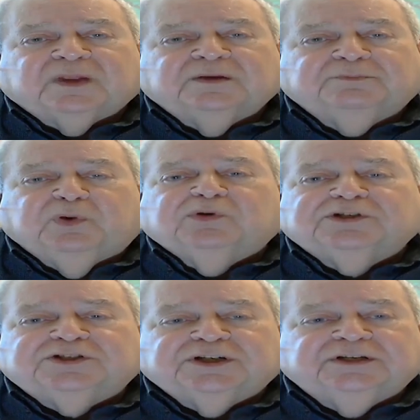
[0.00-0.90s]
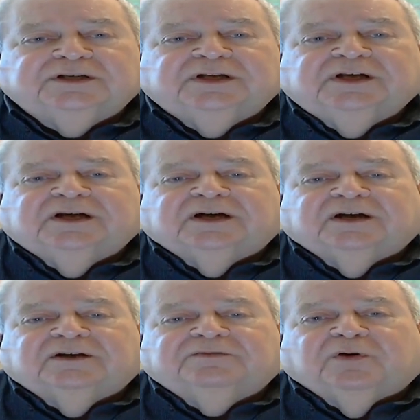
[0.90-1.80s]
portion
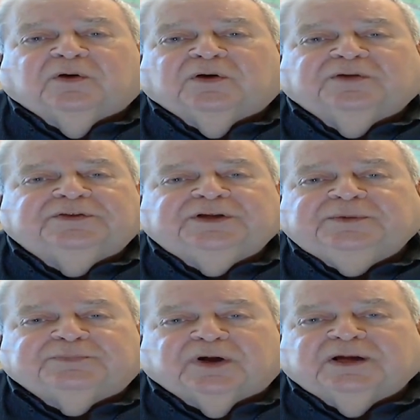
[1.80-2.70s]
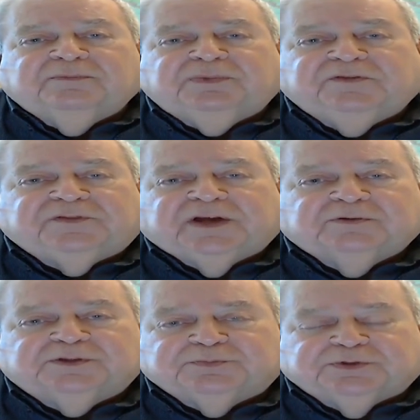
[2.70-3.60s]
of all the prime beef that
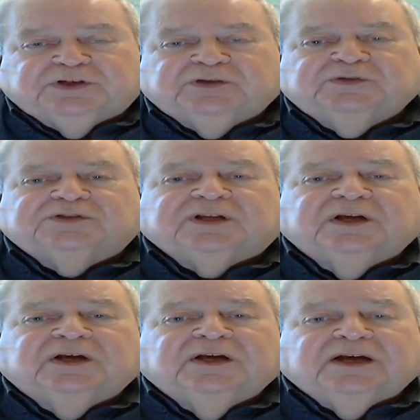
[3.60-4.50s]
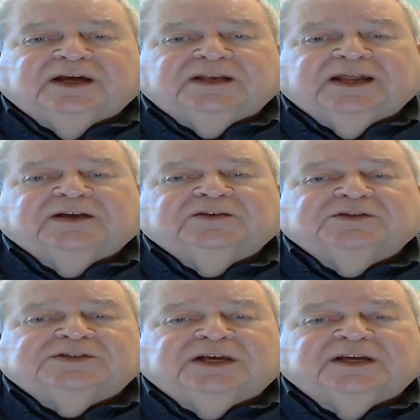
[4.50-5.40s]
was produced. And now they're
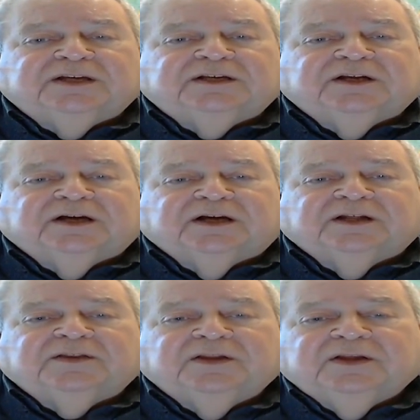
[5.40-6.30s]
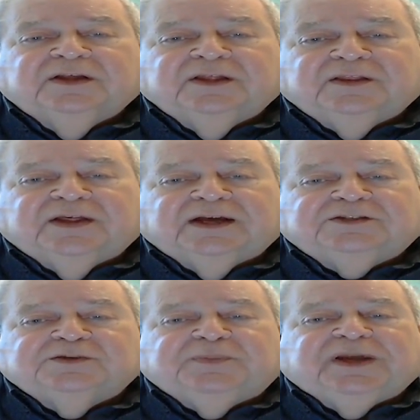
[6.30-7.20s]
saying
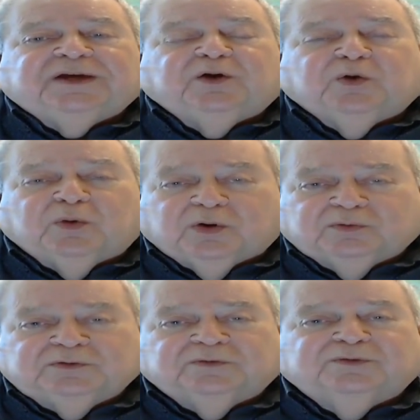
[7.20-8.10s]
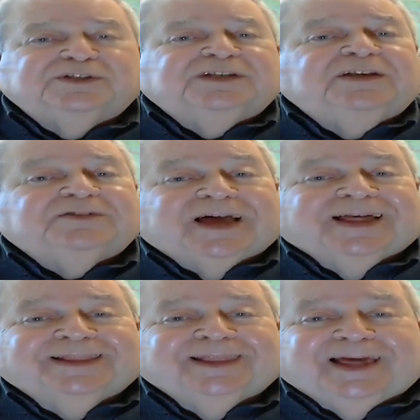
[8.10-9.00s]
that Japan, quote, receives
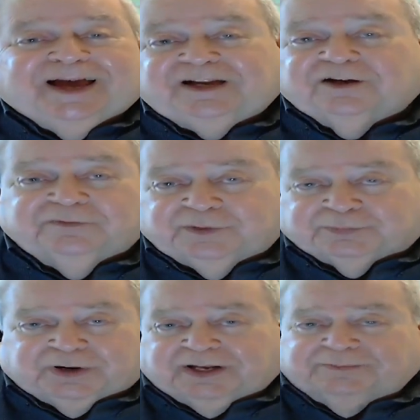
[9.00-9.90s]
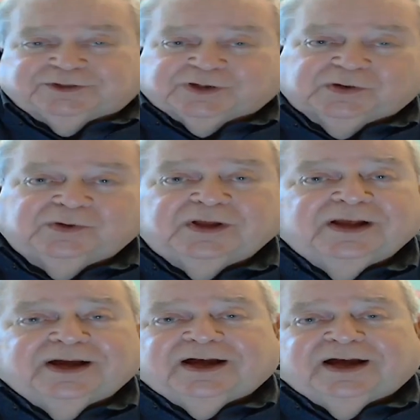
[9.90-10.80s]
a lot of the prime. So
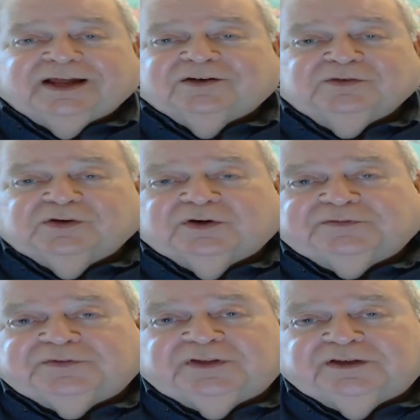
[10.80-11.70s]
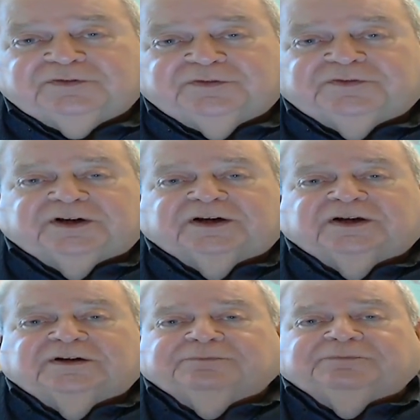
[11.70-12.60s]
I don't know if
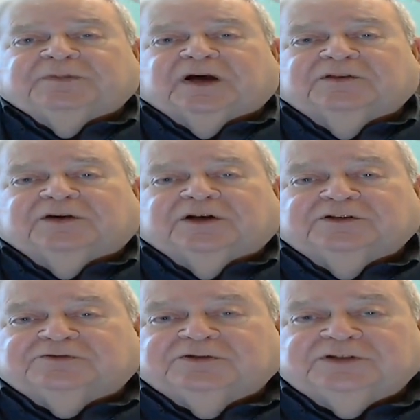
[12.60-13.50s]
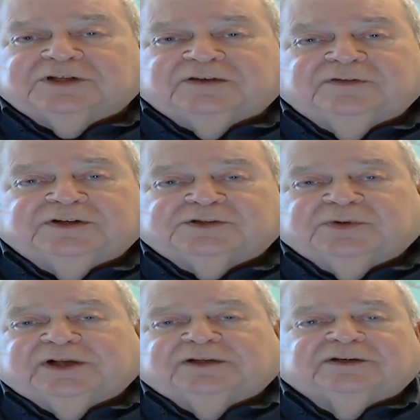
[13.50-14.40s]
other countries like
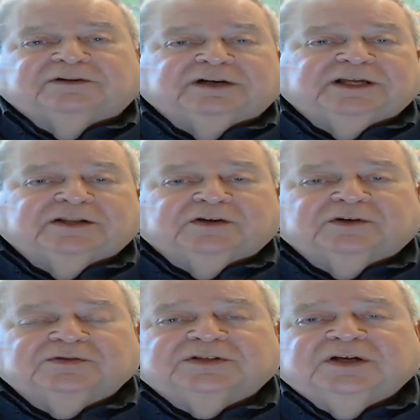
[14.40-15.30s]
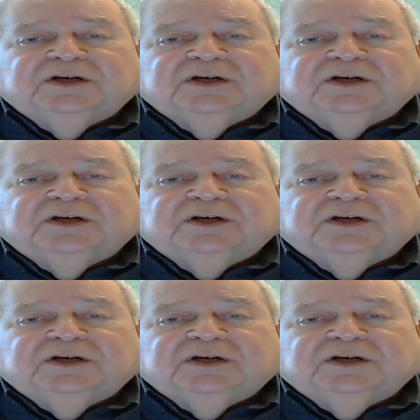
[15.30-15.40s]
Venezuela or any of those